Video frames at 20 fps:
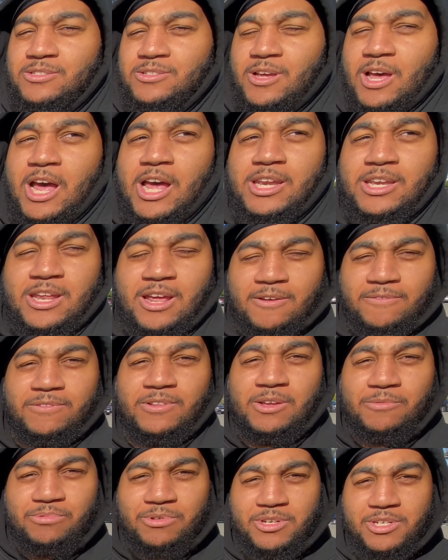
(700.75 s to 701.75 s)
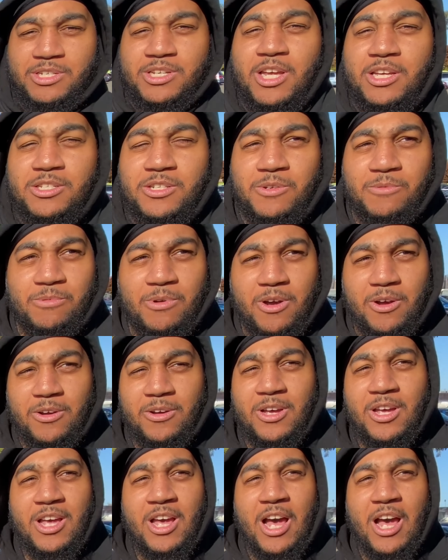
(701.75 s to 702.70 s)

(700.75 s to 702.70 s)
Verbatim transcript: So I definitely appreciate you, bro.